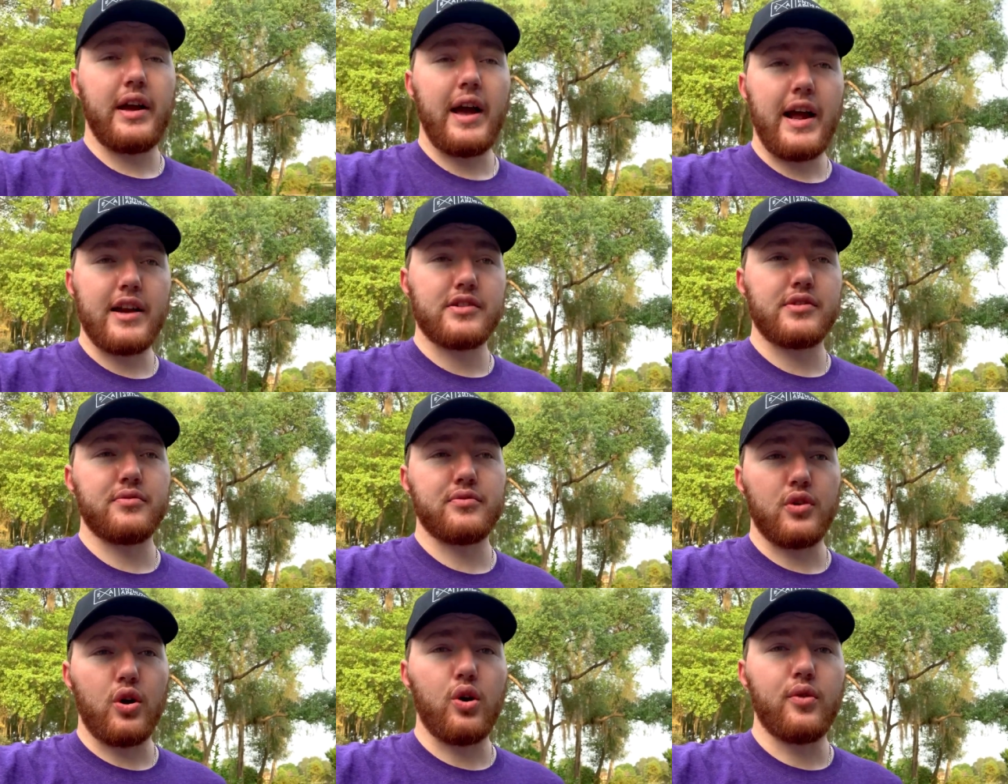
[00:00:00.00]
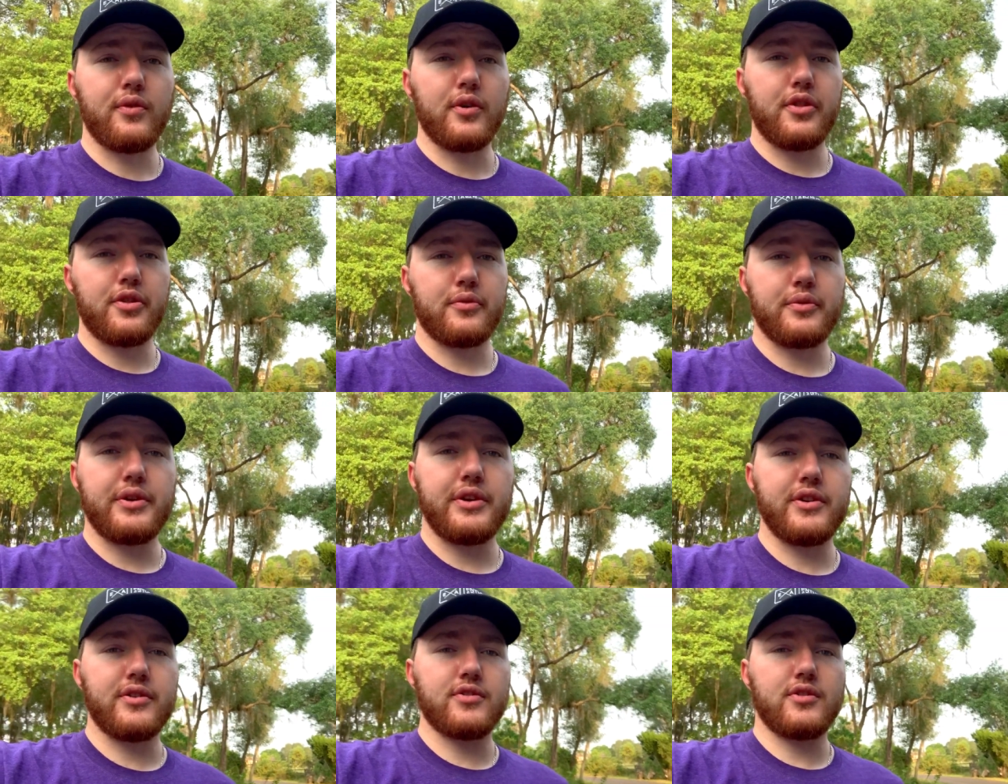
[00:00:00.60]
actually it was over
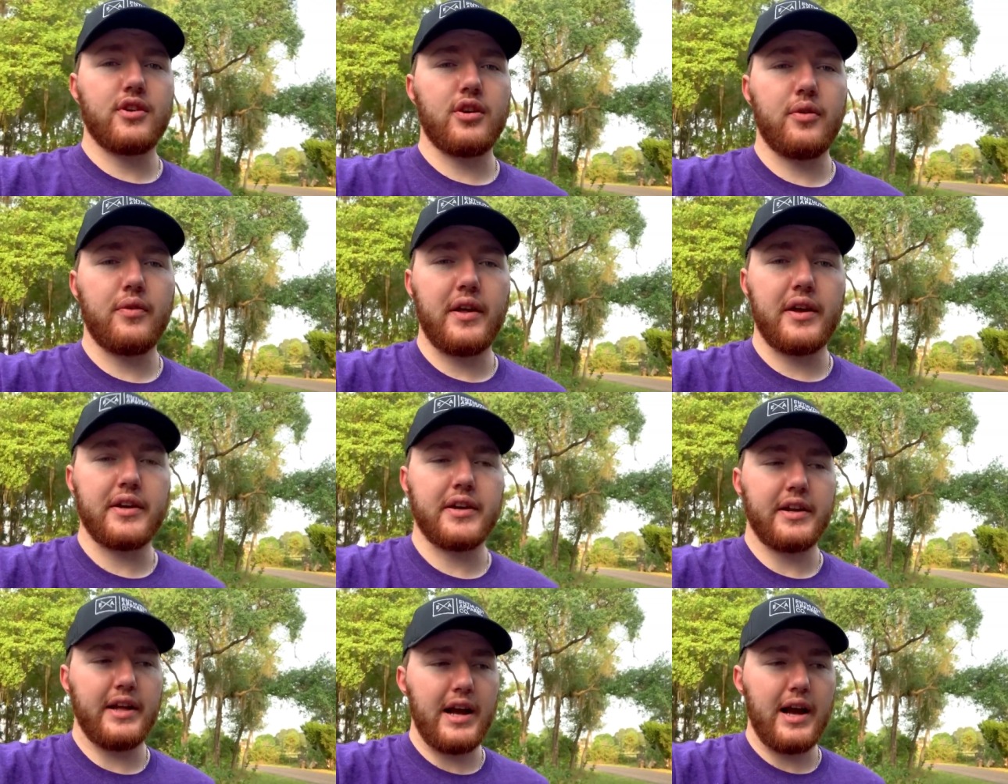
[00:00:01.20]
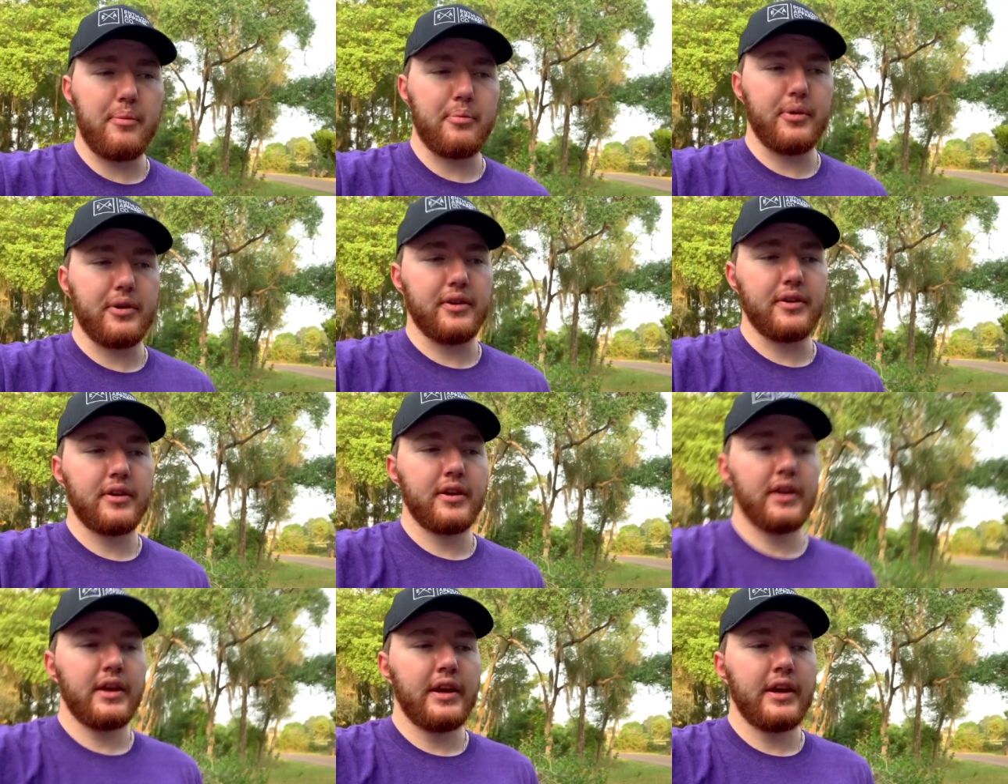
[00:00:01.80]
three years ago that it happened,